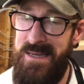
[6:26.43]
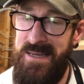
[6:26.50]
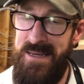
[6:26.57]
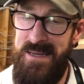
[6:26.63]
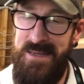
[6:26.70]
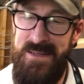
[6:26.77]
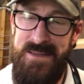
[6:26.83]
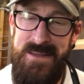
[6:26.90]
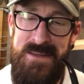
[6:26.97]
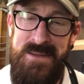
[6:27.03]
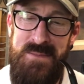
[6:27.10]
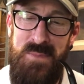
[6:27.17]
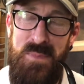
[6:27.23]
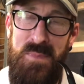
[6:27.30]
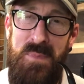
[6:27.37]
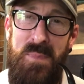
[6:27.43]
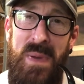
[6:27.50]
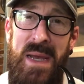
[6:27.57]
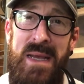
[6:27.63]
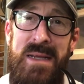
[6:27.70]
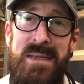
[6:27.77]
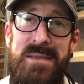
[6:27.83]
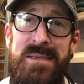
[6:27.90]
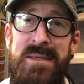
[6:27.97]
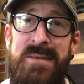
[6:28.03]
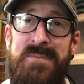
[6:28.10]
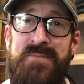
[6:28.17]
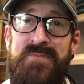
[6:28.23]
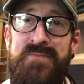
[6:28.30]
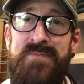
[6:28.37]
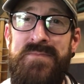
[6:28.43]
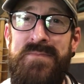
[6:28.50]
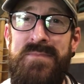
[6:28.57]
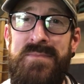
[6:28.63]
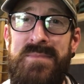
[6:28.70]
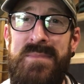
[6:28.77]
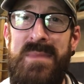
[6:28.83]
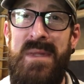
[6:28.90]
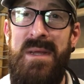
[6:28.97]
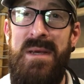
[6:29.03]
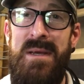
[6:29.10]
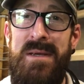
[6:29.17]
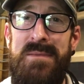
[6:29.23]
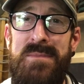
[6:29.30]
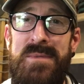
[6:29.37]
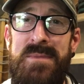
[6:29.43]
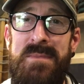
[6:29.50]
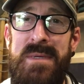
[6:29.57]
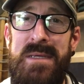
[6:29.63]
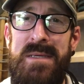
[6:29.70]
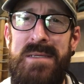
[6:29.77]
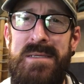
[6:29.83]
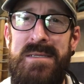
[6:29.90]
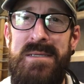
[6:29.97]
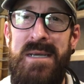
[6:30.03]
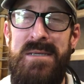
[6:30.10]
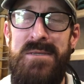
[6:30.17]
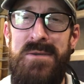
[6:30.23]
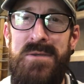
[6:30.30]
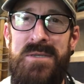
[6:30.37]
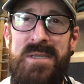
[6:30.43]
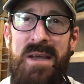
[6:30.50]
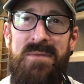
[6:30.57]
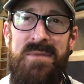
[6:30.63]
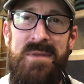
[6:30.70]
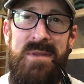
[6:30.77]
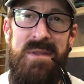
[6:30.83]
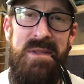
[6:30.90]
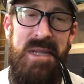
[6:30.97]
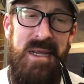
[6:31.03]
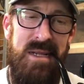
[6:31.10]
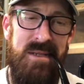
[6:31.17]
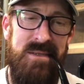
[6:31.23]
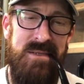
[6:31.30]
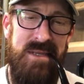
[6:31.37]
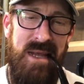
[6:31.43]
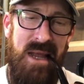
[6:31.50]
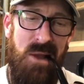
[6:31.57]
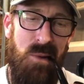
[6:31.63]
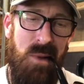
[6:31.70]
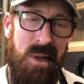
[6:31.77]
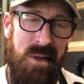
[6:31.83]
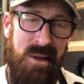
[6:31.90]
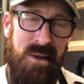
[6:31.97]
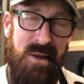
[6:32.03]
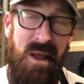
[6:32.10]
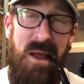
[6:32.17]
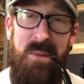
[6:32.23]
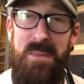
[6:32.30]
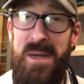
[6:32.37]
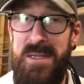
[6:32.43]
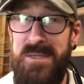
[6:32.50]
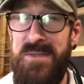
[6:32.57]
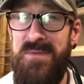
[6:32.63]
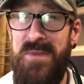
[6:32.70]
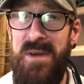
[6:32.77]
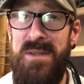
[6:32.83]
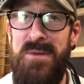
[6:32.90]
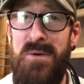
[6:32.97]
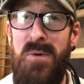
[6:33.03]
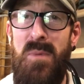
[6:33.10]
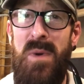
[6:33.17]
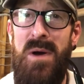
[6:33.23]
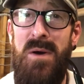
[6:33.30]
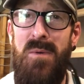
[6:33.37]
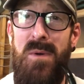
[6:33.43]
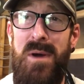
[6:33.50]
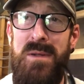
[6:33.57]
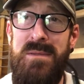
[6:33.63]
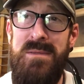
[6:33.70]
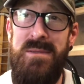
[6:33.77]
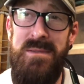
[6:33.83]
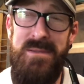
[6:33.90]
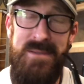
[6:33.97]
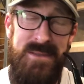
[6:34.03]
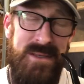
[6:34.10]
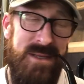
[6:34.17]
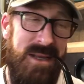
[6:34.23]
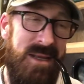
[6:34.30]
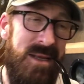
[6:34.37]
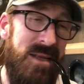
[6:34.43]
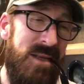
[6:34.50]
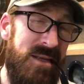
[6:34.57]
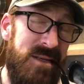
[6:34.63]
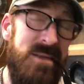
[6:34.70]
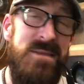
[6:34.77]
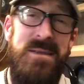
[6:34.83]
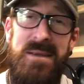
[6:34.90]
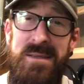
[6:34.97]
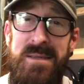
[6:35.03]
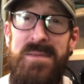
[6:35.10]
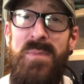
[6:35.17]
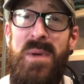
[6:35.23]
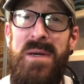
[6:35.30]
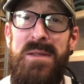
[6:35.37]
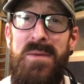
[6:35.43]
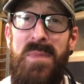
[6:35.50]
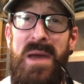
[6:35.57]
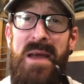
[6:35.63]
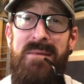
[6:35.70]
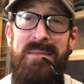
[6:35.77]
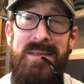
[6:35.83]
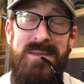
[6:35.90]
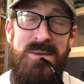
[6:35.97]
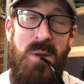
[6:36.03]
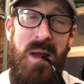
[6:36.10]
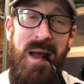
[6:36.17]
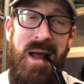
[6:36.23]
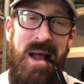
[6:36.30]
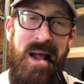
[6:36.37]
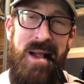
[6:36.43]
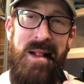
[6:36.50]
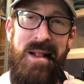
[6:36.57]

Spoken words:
and pinged I think 6 or 7 of the needles out. I've managed to find all bar one, so I need to buy a new bearing as well.